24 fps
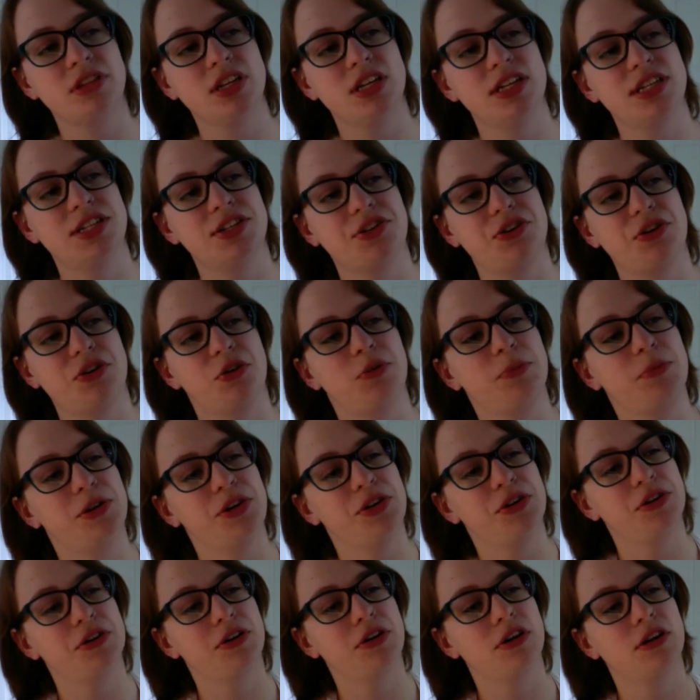So you open
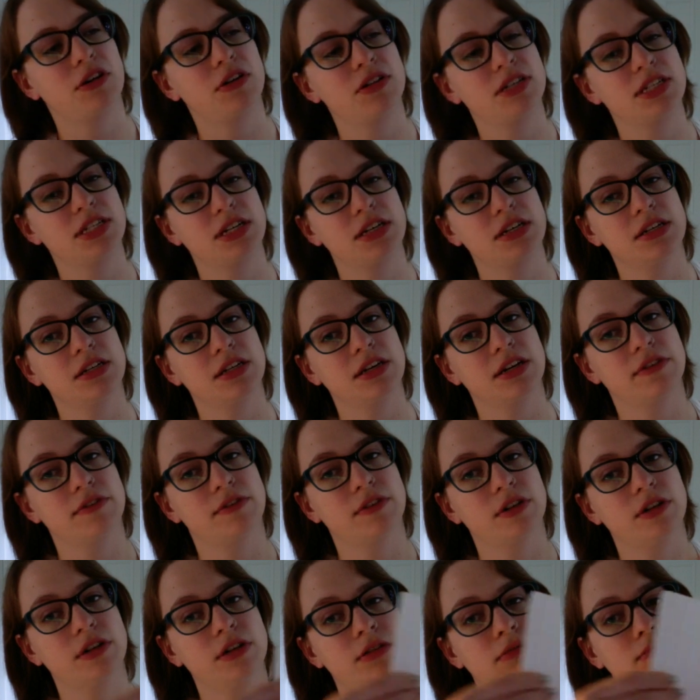your cardstock
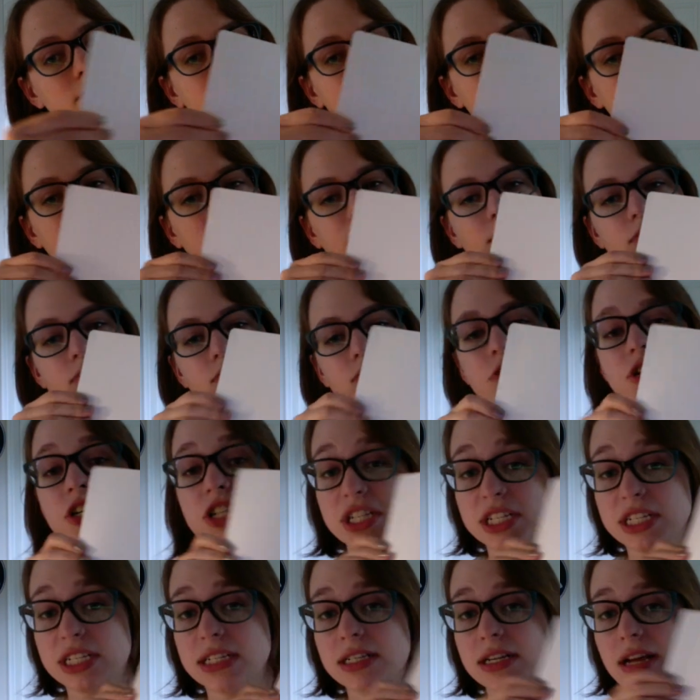cover, which
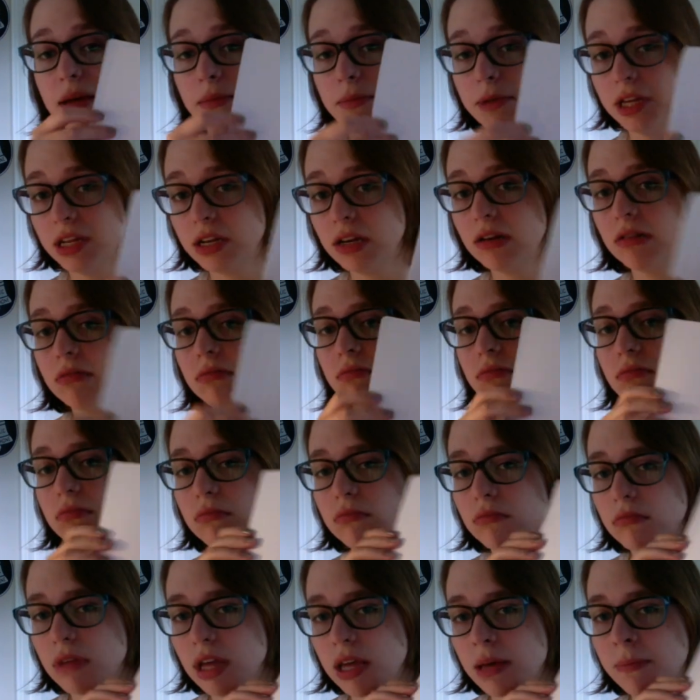is, I mean,
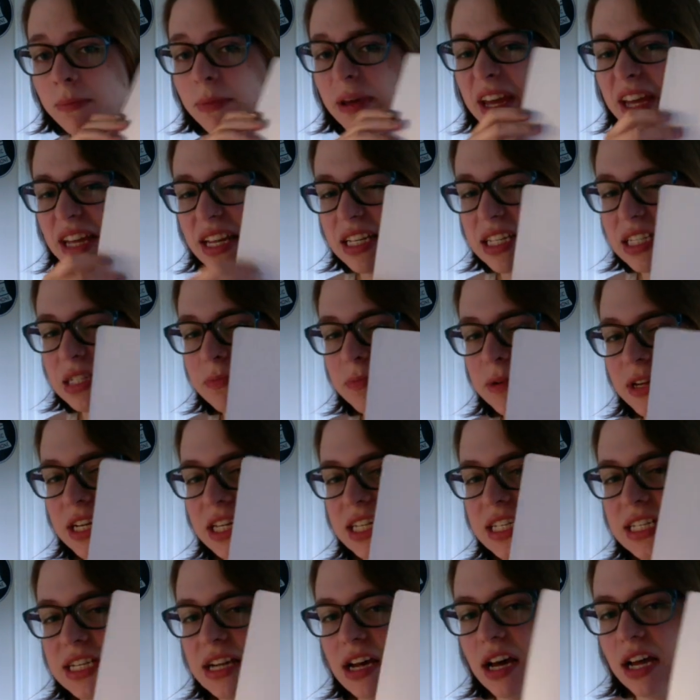it bends, but
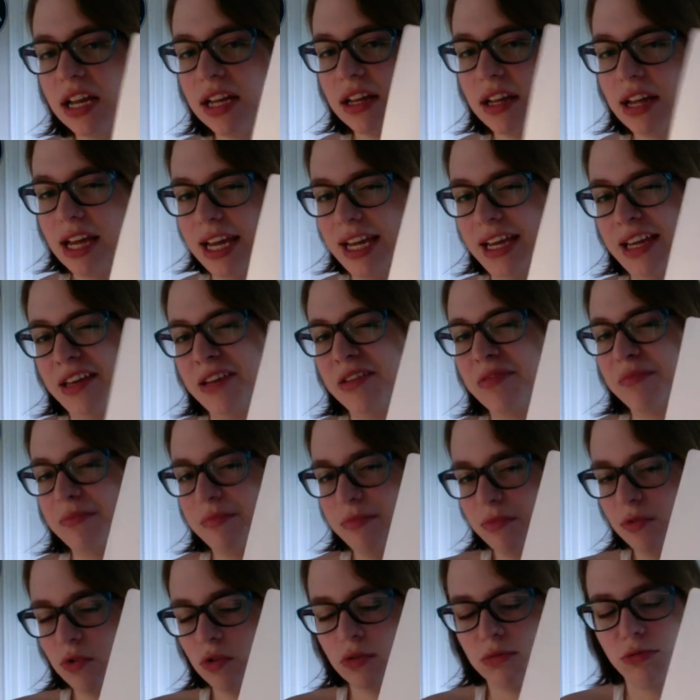it's not like
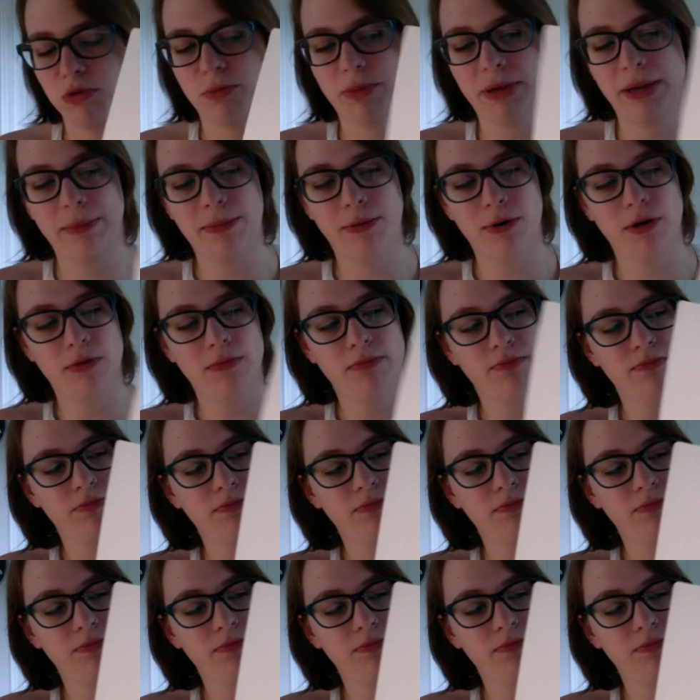normal paper.